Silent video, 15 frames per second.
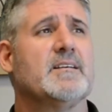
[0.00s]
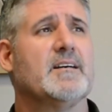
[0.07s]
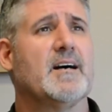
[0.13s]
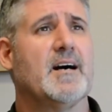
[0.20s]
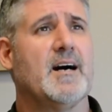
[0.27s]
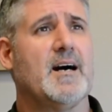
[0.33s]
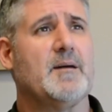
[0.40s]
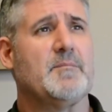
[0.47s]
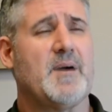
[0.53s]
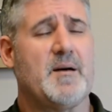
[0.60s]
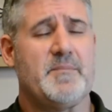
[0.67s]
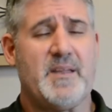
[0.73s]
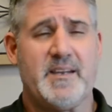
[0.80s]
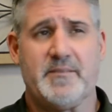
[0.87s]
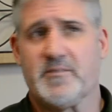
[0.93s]
Um, I'm
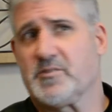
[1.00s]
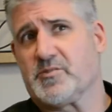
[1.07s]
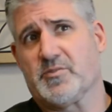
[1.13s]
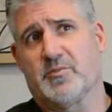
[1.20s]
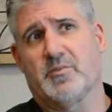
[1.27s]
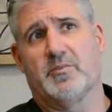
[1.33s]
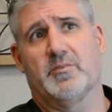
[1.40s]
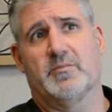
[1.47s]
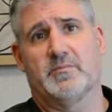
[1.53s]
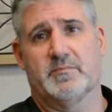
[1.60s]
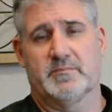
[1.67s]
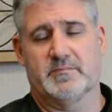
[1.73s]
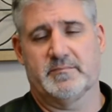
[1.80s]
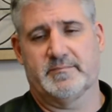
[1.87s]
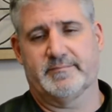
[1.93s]
not even sure,
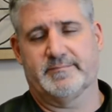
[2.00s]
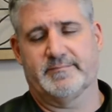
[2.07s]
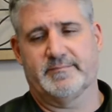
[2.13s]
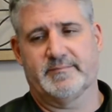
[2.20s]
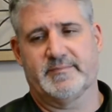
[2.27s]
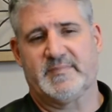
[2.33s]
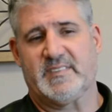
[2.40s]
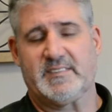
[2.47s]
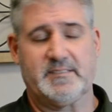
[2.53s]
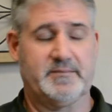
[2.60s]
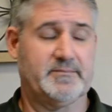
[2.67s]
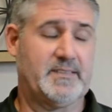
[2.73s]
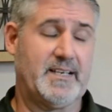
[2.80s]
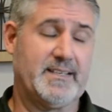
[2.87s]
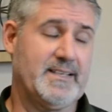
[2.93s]
this,
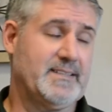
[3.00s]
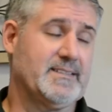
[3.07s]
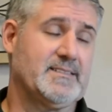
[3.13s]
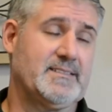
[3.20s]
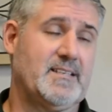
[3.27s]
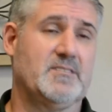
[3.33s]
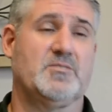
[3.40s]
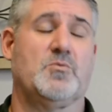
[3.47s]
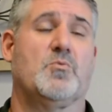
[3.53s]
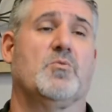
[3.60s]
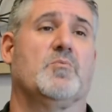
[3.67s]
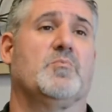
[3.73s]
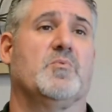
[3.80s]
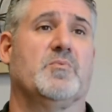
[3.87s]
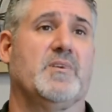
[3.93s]
again, this sounds
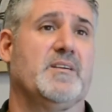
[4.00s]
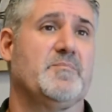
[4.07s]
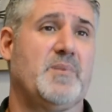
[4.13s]
horrible, right?